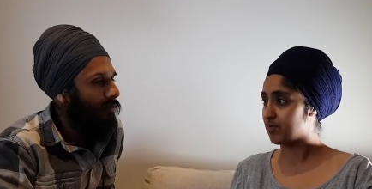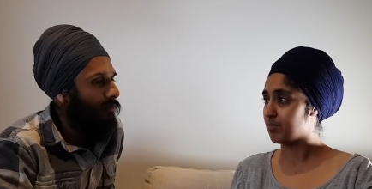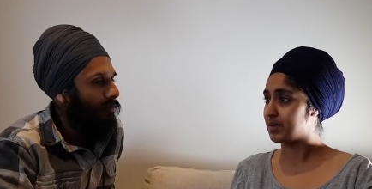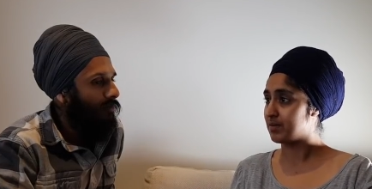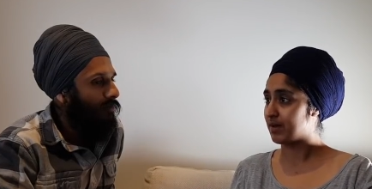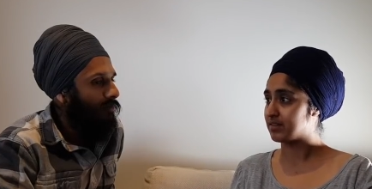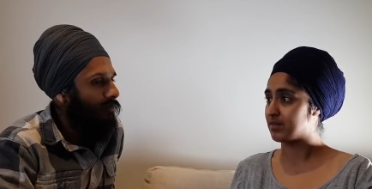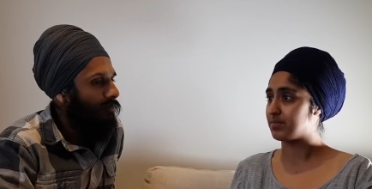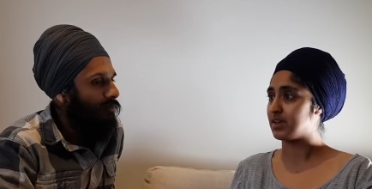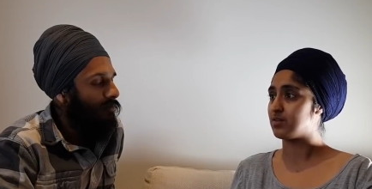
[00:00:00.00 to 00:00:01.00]
Speaker 1: properly about
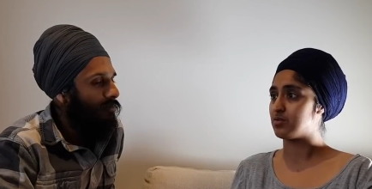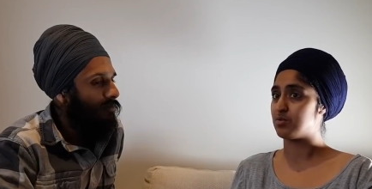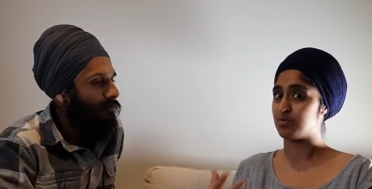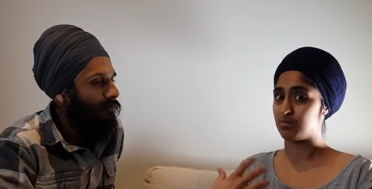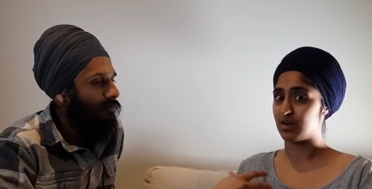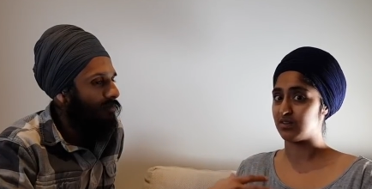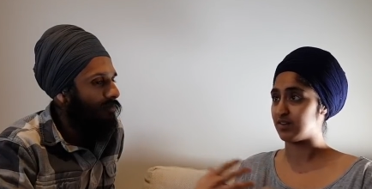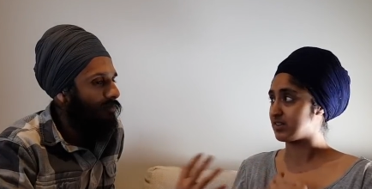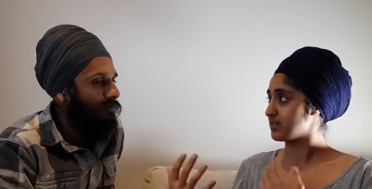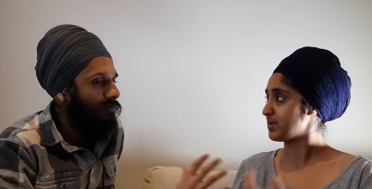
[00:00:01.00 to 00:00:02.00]
something or one of
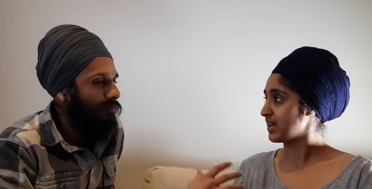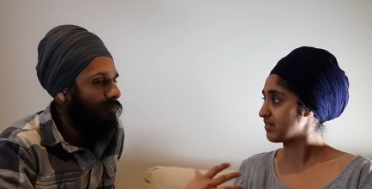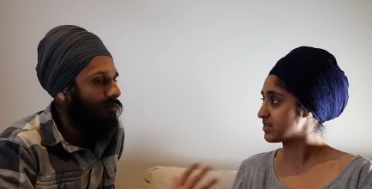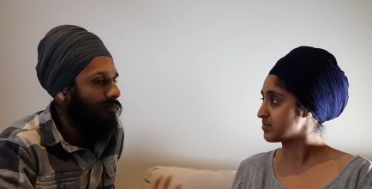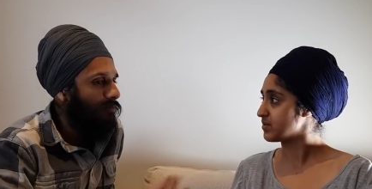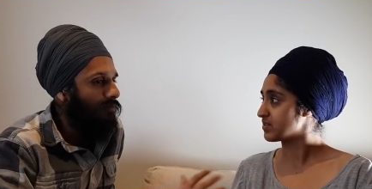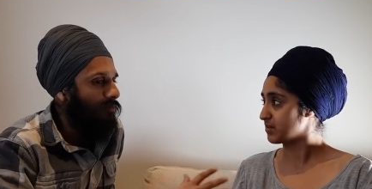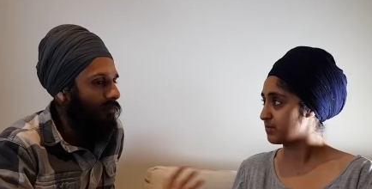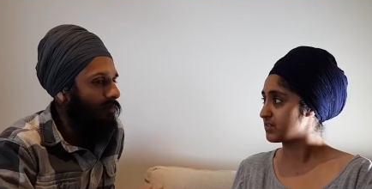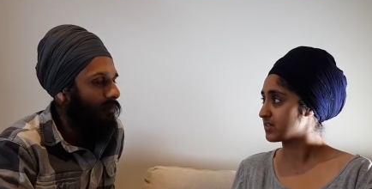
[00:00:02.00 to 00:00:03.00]
us has been irritable so
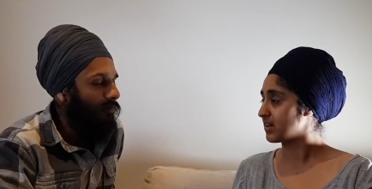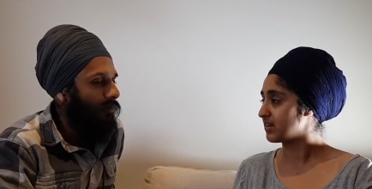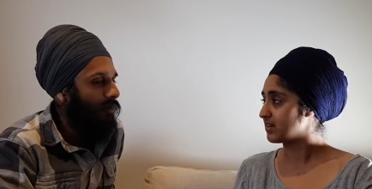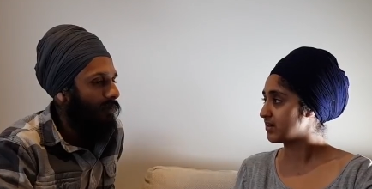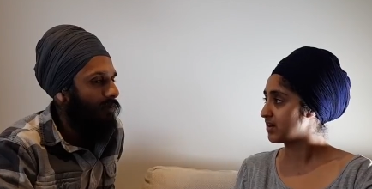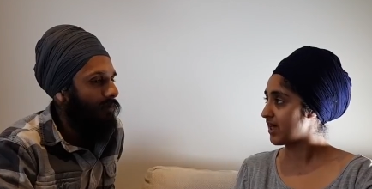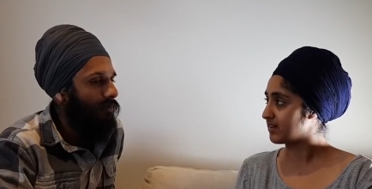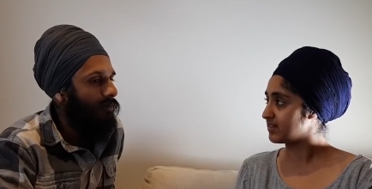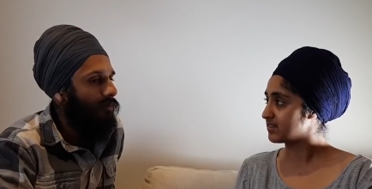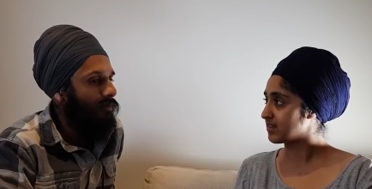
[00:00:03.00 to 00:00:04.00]
we just kind of
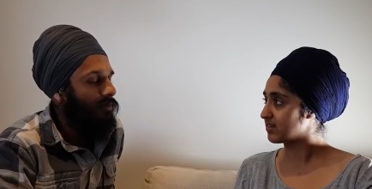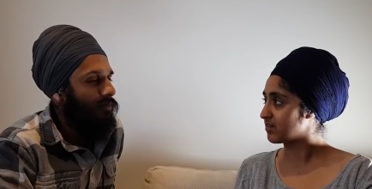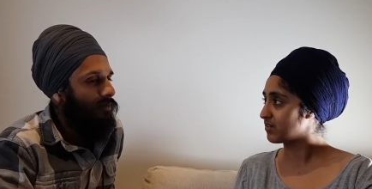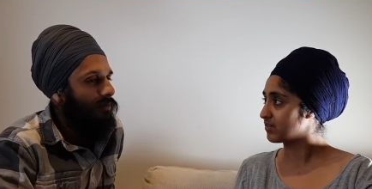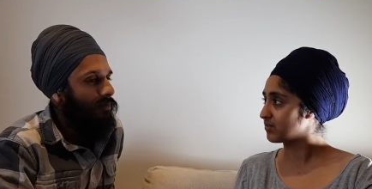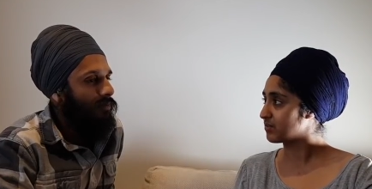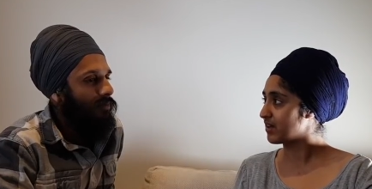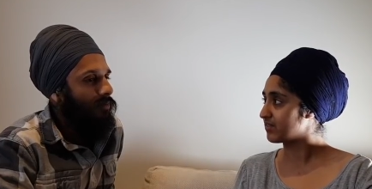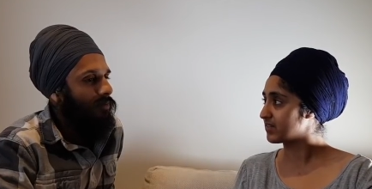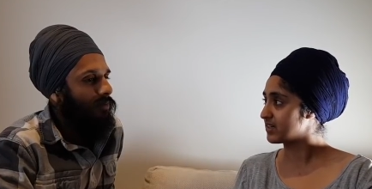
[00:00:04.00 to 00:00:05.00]
egged each other on or
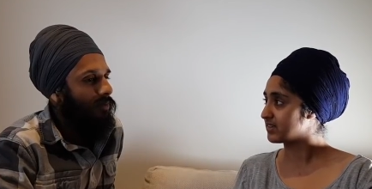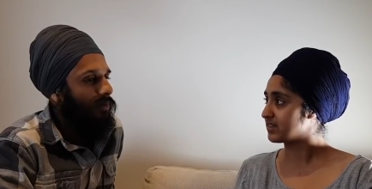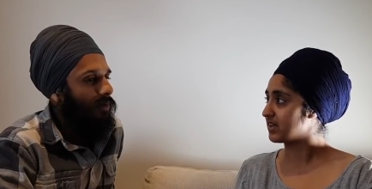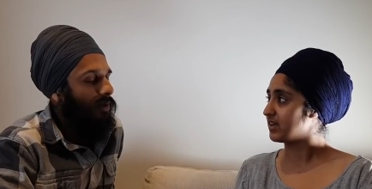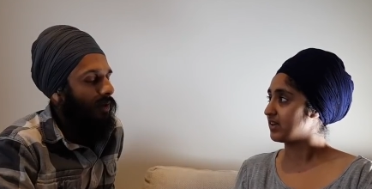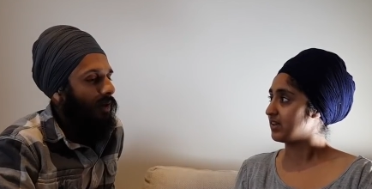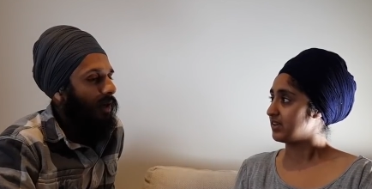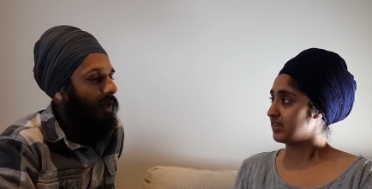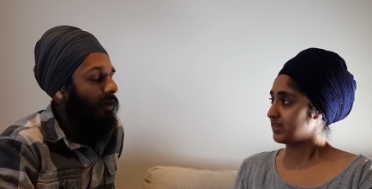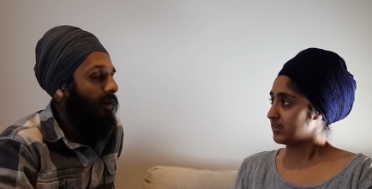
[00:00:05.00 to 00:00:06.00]
whatever it is
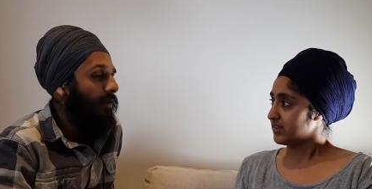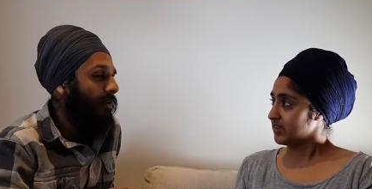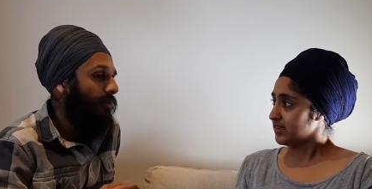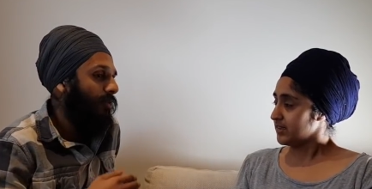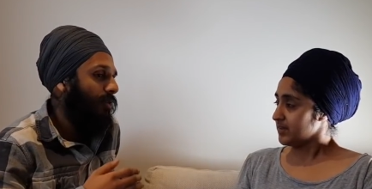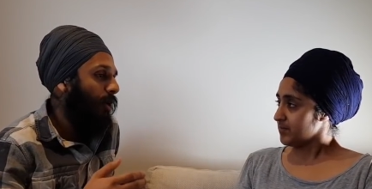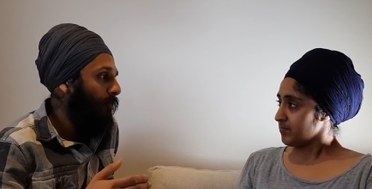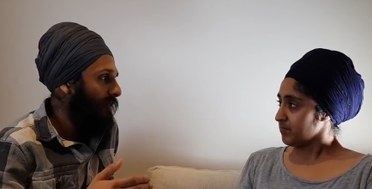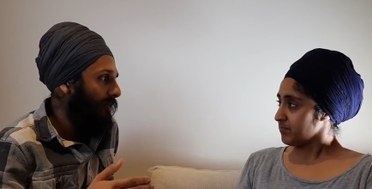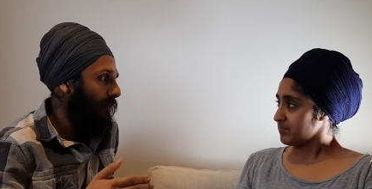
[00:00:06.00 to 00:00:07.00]
Speaker 2: and i think i've gone the
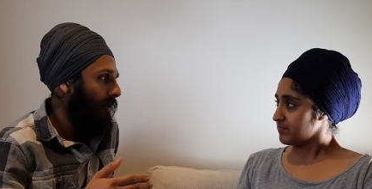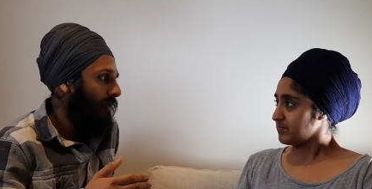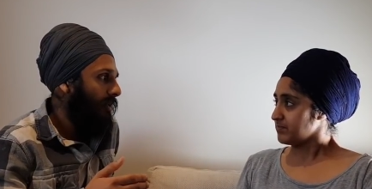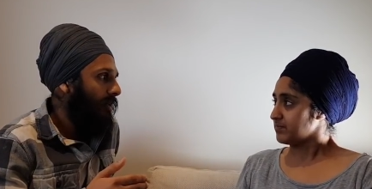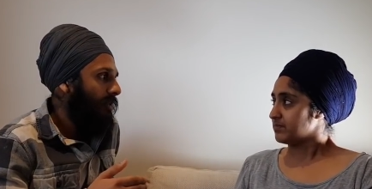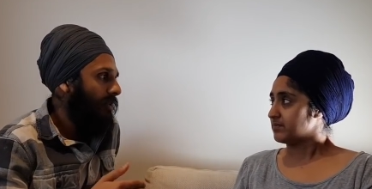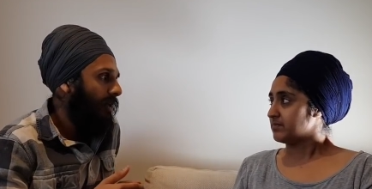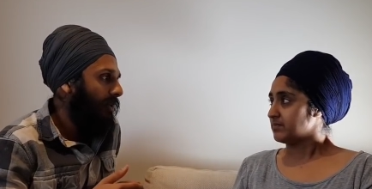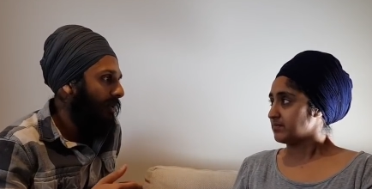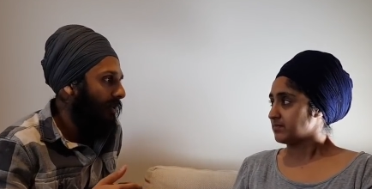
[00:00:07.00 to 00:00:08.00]
opposite way mm. so i
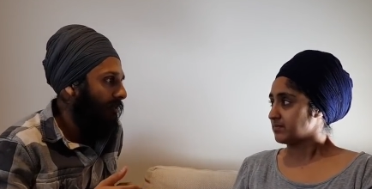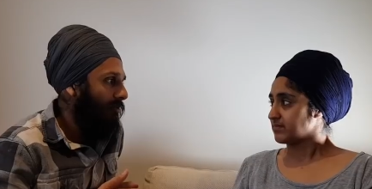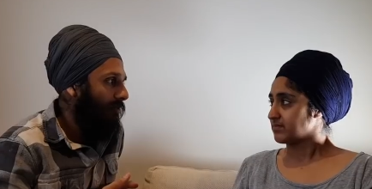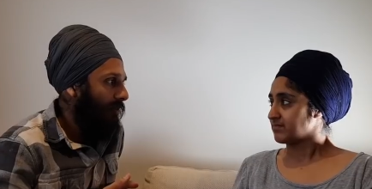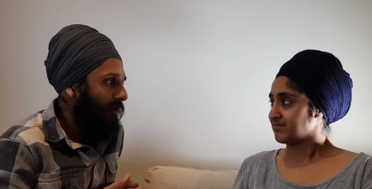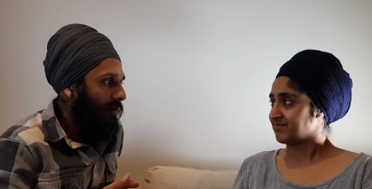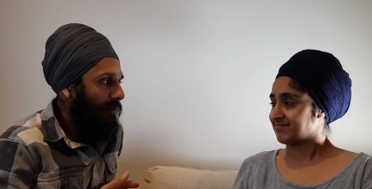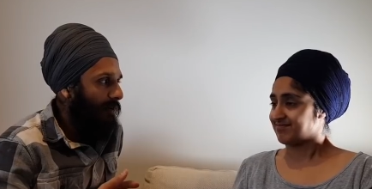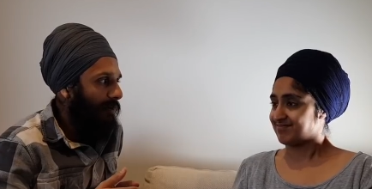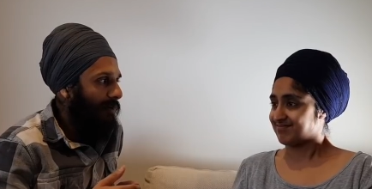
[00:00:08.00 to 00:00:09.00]
think i've
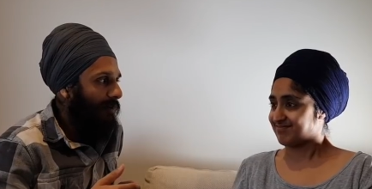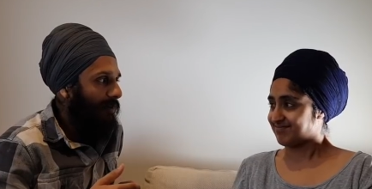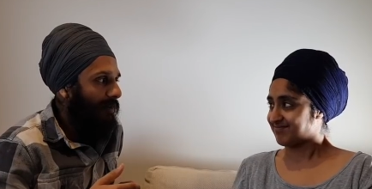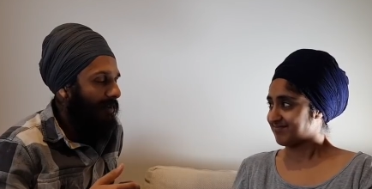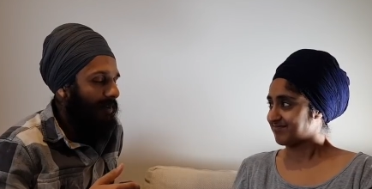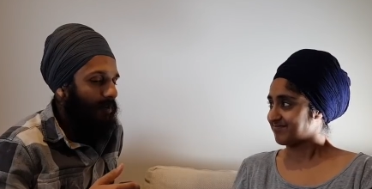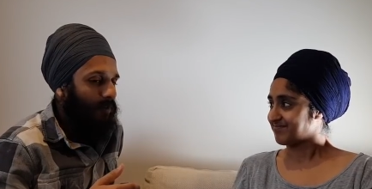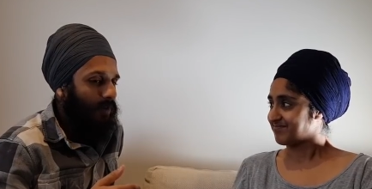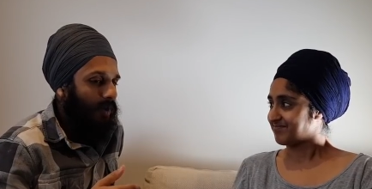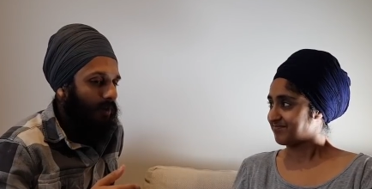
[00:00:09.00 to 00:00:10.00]
uh,
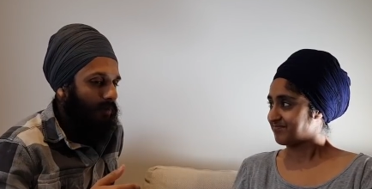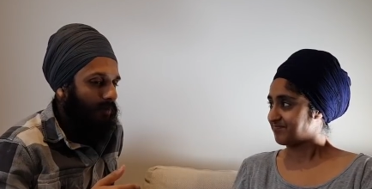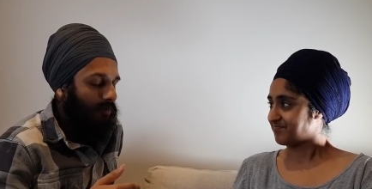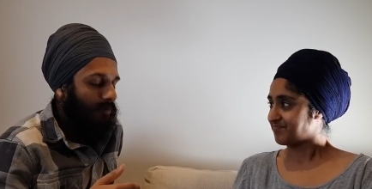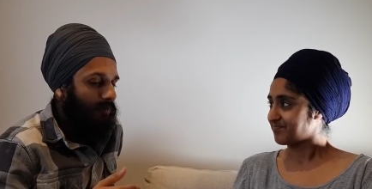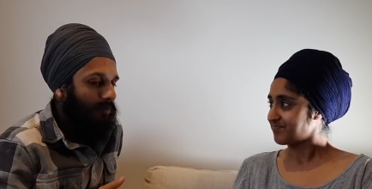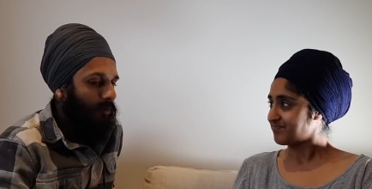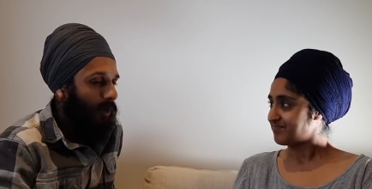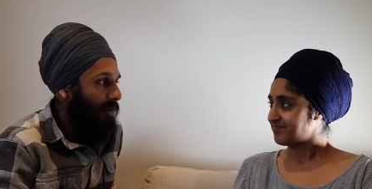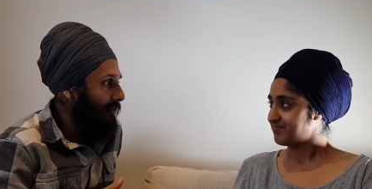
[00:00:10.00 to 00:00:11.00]
become
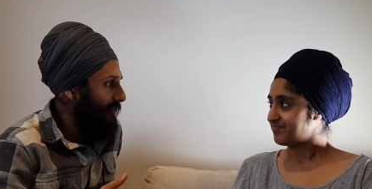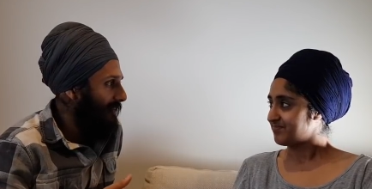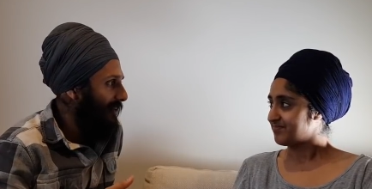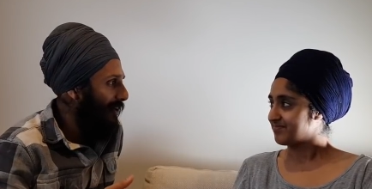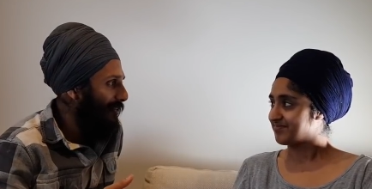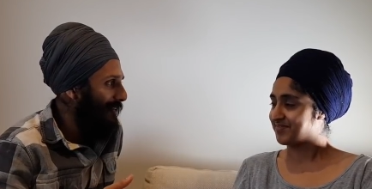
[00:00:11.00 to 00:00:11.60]
worse over